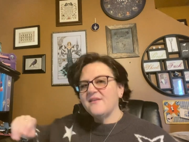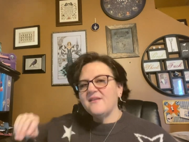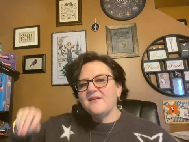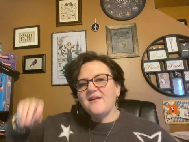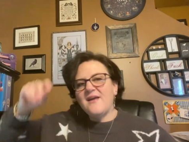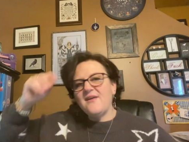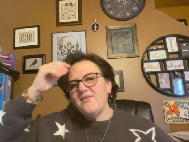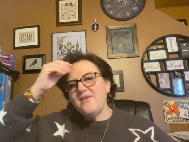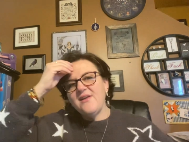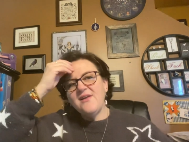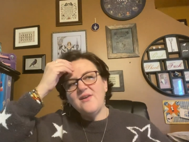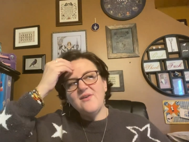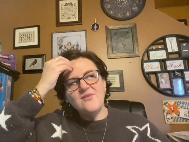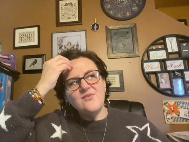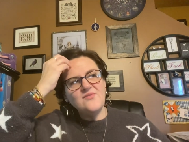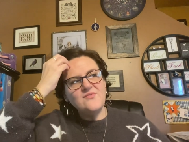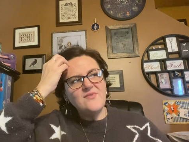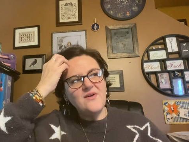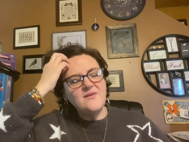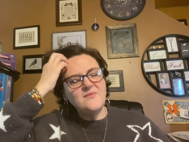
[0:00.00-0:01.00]
have a heel
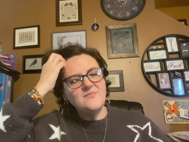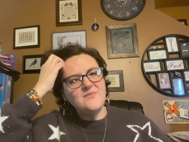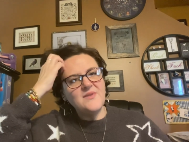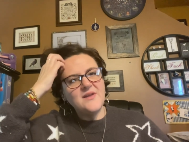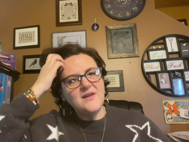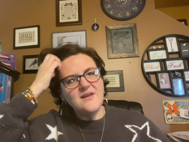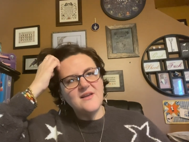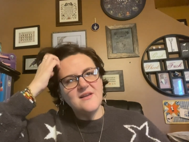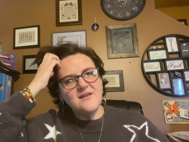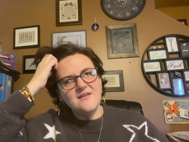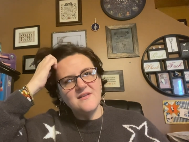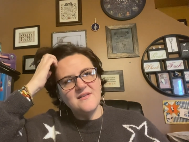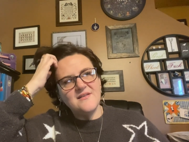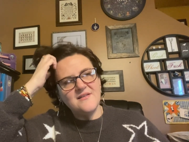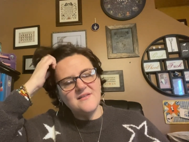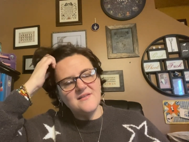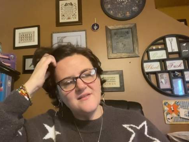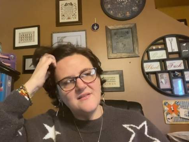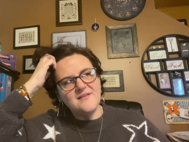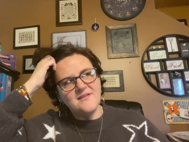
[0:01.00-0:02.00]
flap. Like,
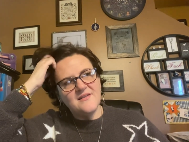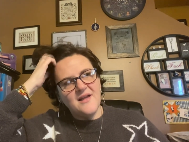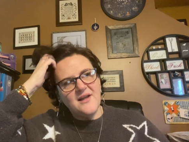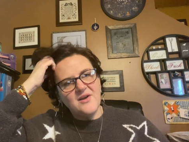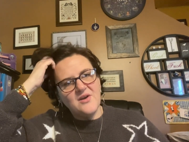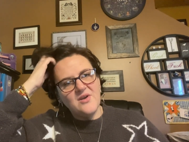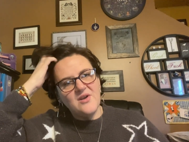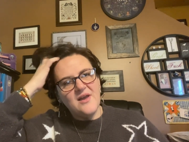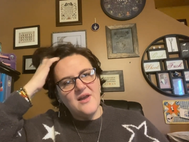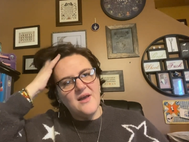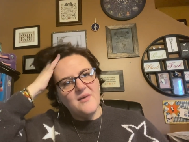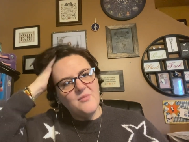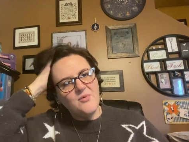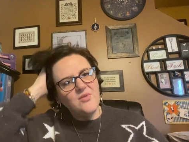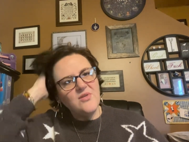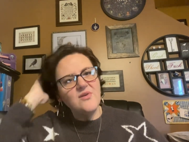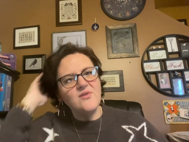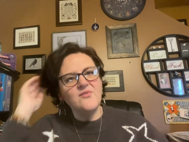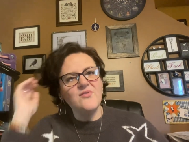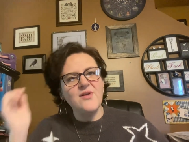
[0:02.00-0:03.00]
I could have had both
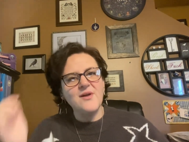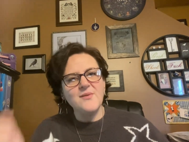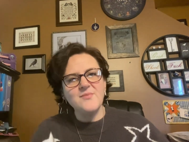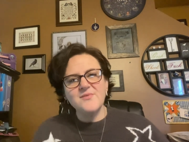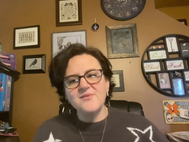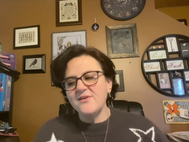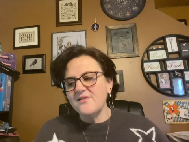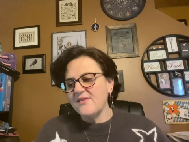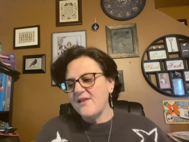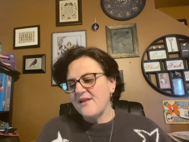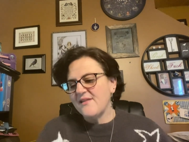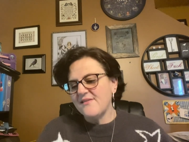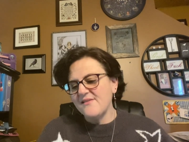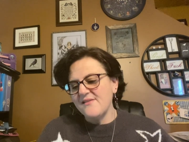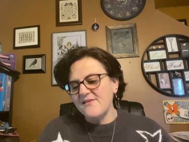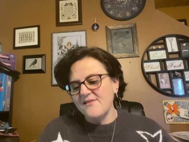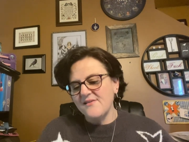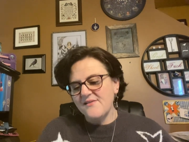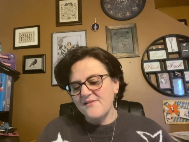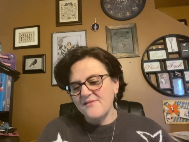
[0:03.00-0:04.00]
heel flaps done last
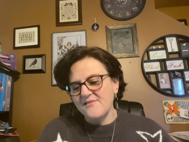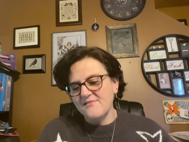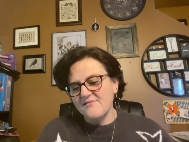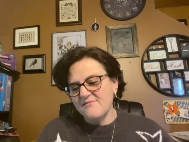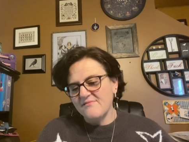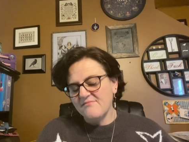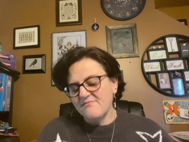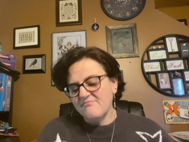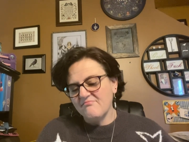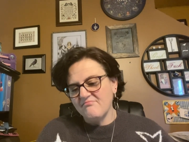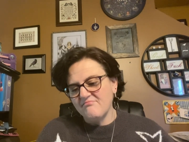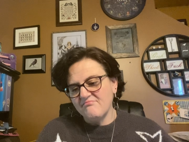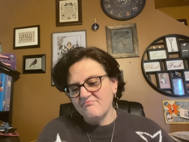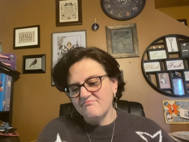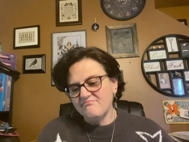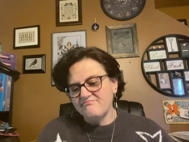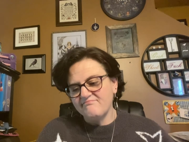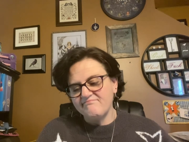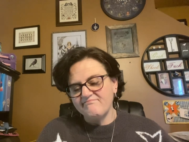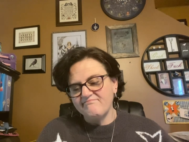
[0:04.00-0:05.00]
night.
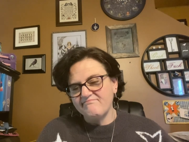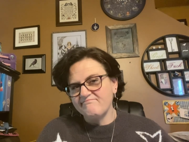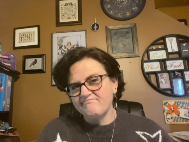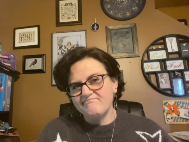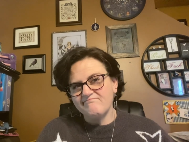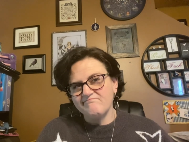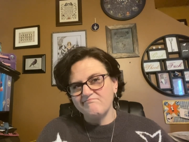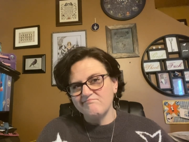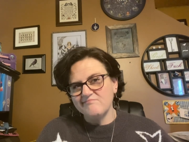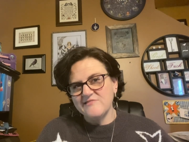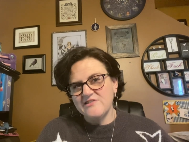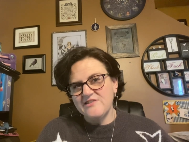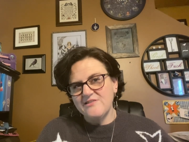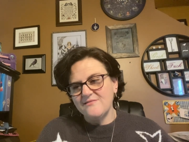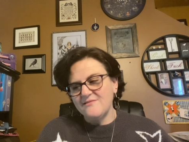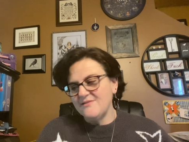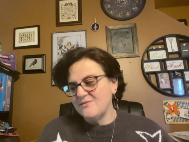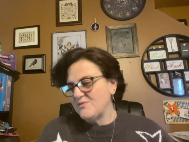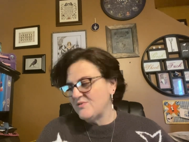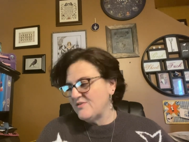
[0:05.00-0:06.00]
It
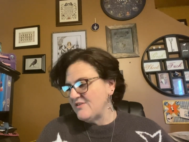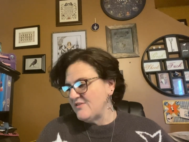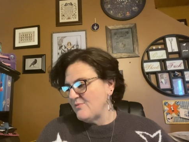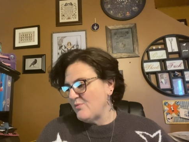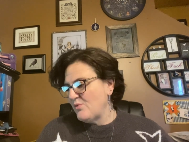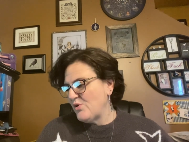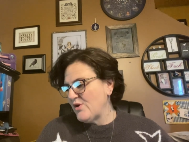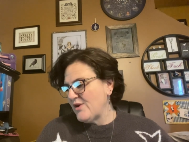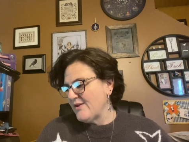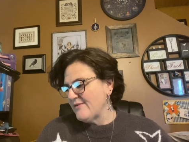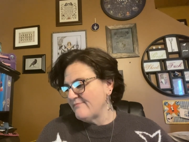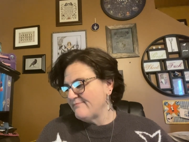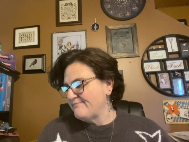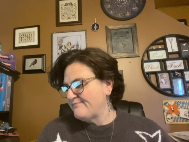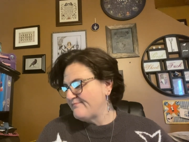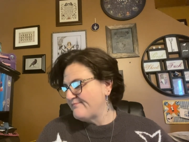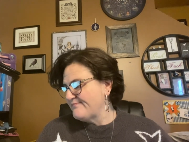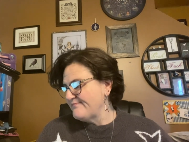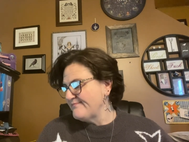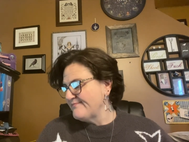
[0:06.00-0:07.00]
was disappointing.
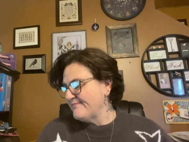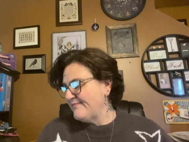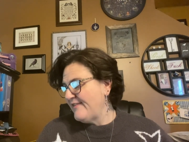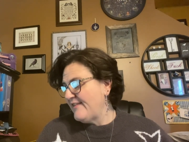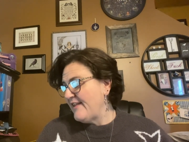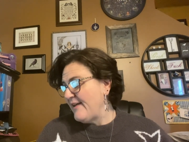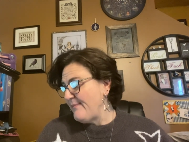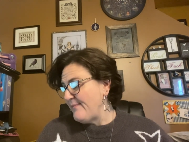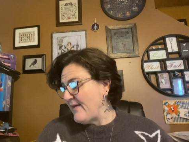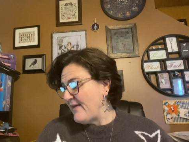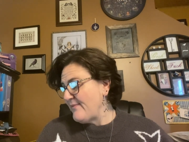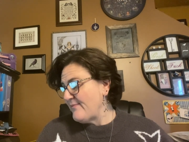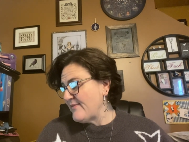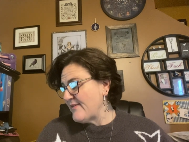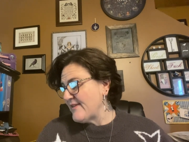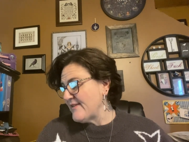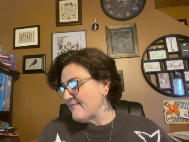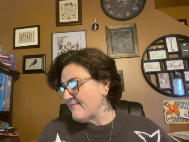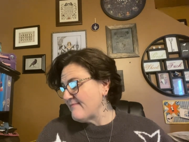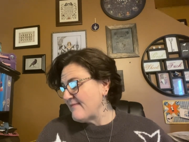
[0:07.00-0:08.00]
So
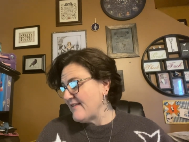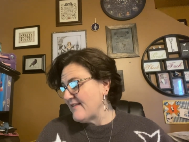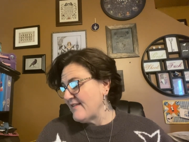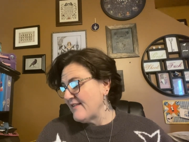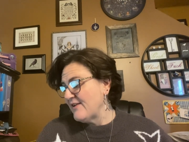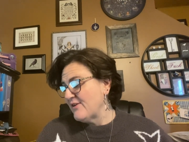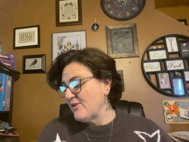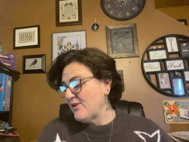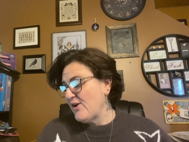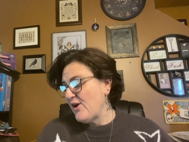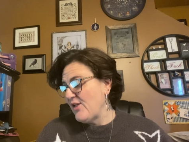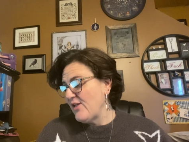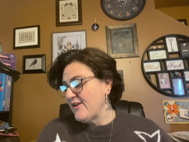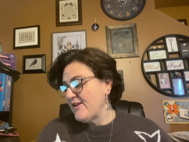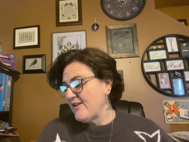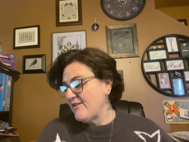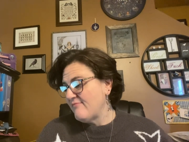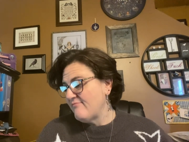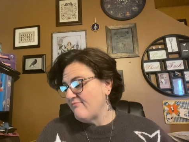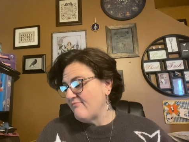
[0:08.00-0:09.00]
that's literally all I
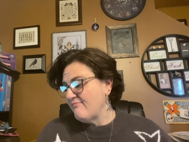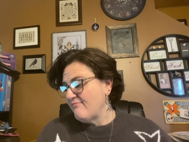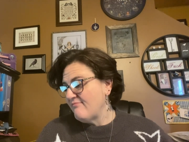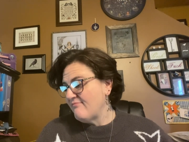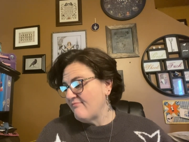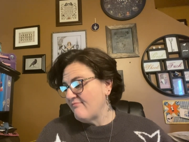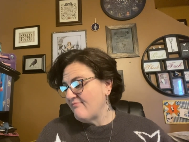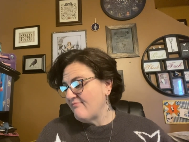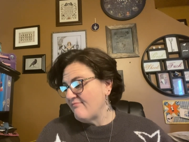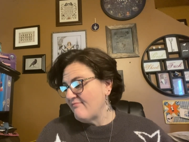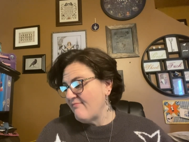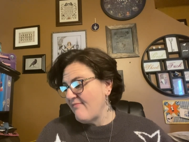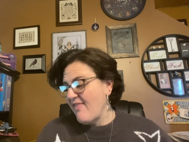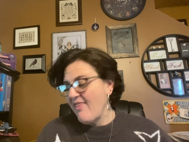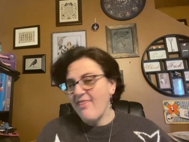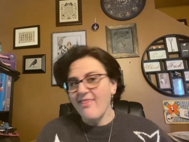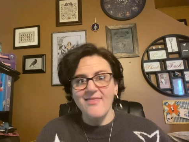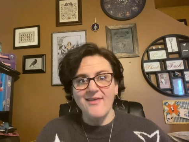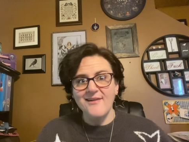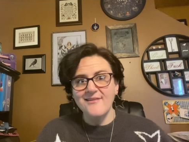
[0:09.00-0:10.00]
did.
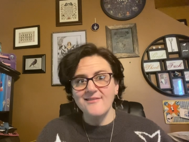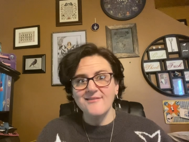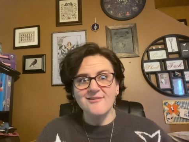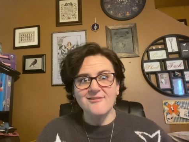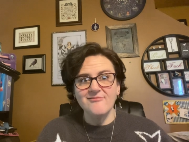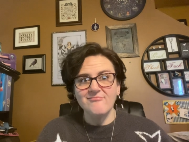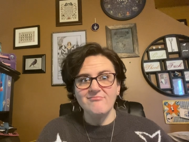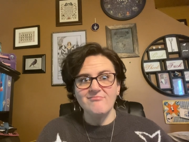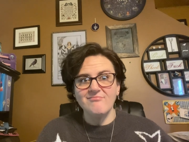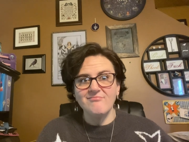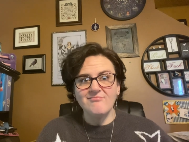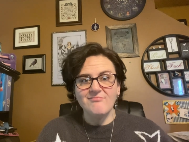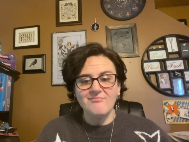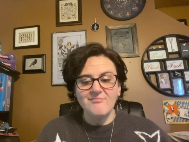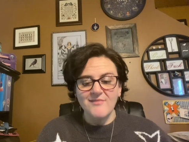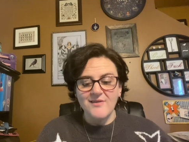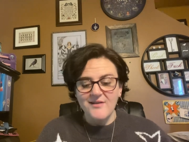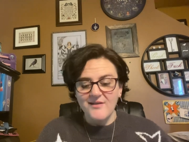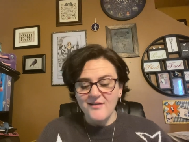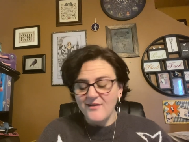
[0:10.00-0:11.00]
And that's it.
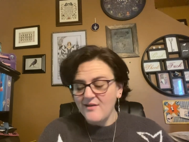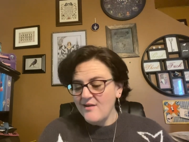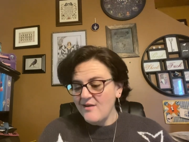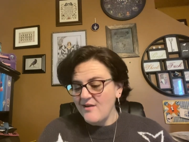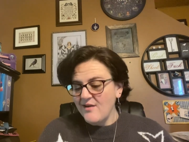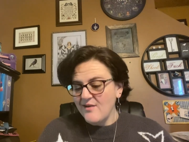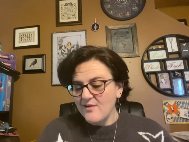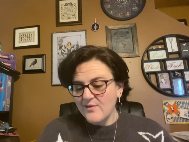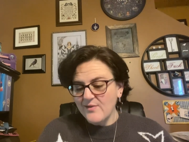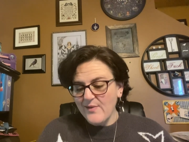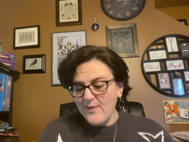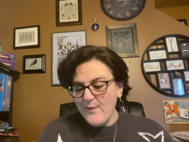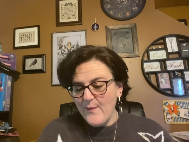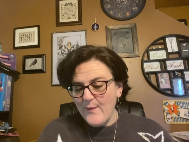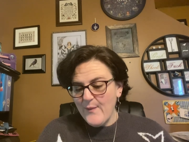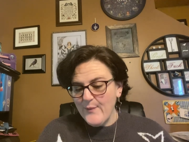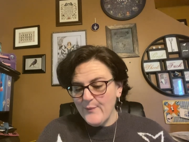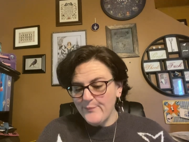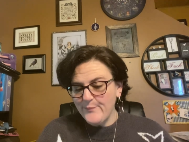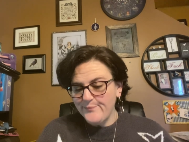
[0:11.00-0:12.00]

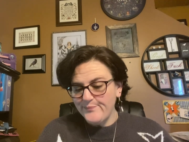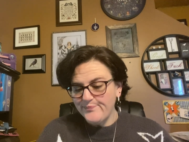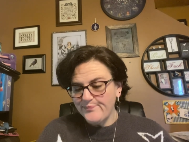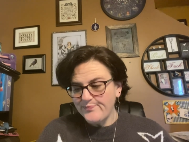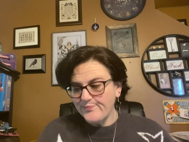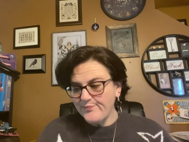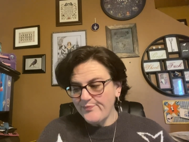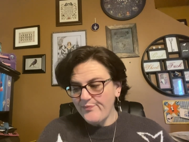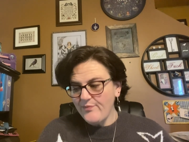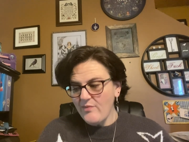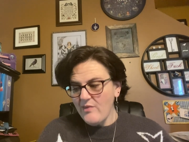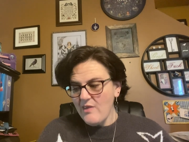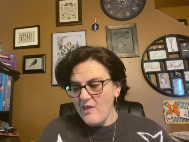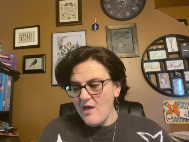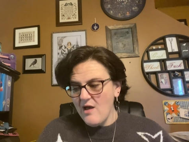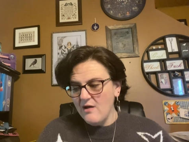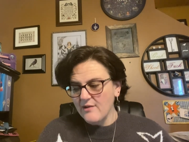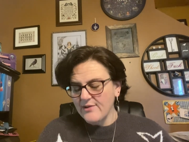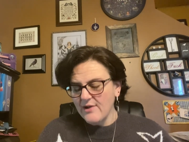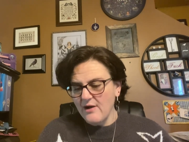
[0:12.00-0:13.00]
So
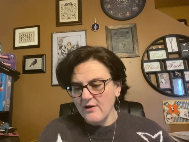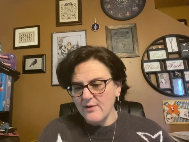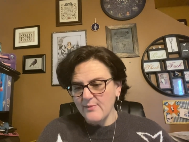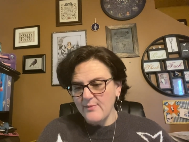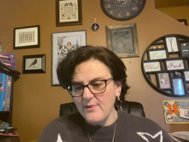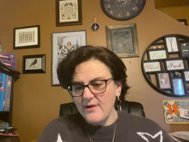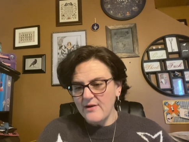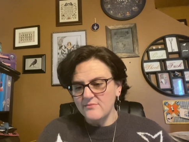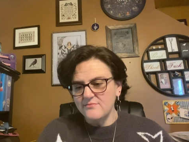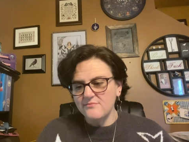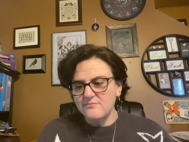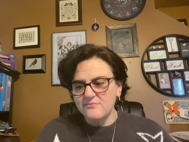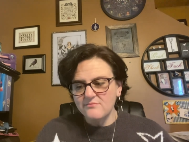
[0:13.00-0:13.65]
I'll talk about